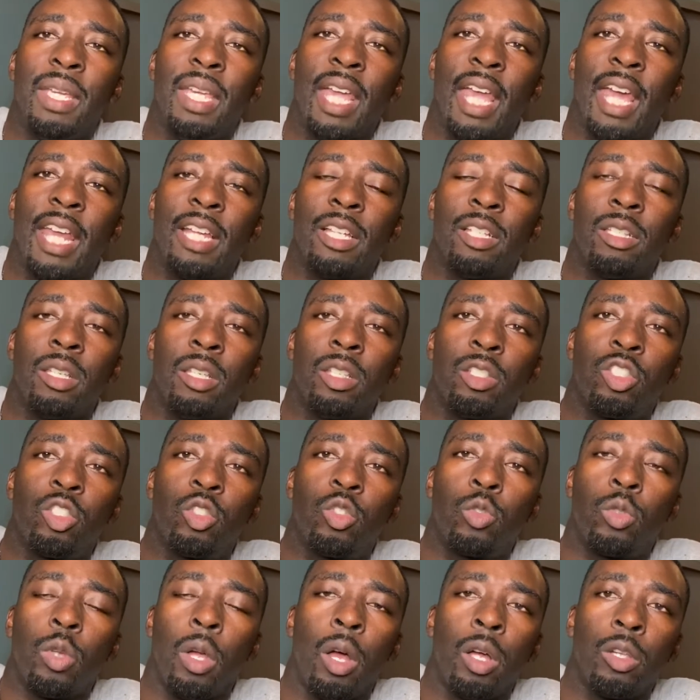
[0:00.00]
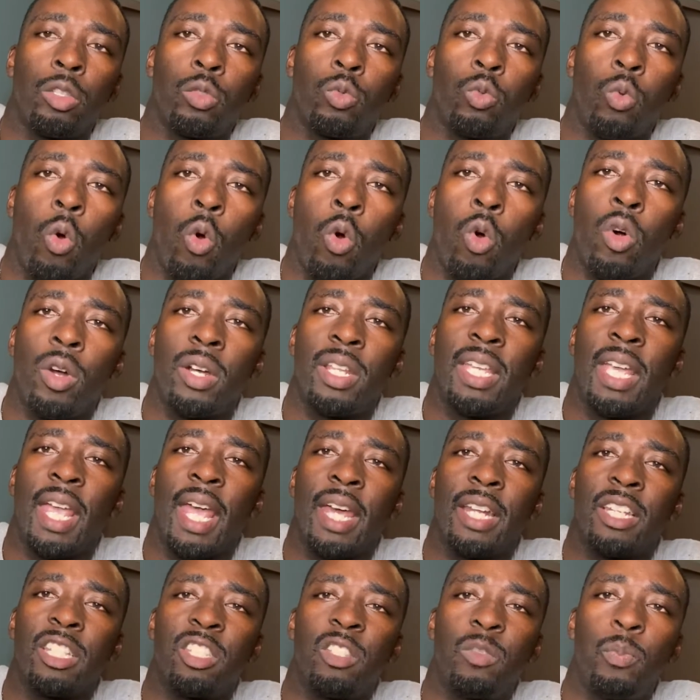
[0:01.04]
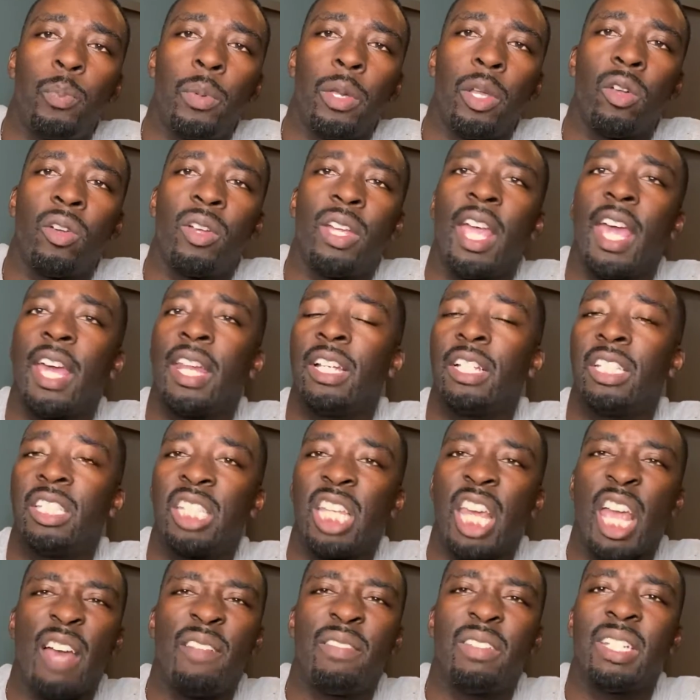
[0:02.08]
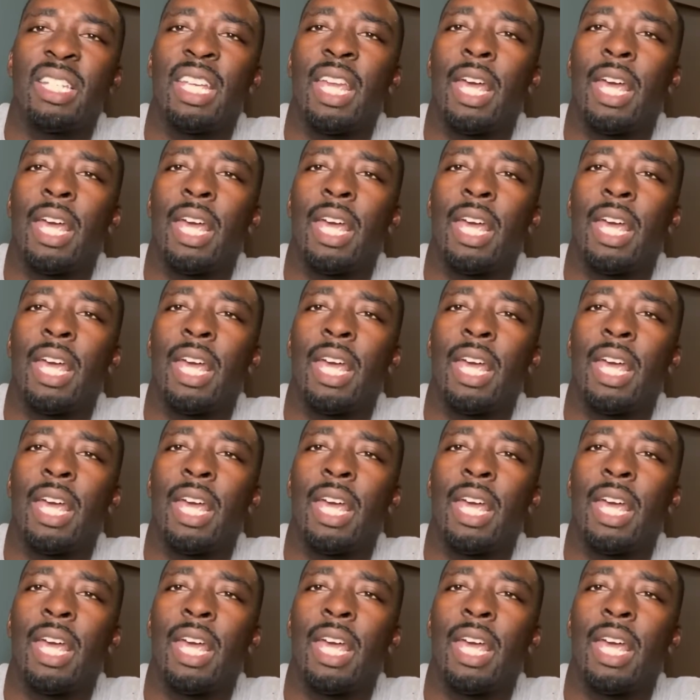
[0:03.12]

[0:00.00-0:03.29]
He had a sword. He had a spear. He had a javelin. He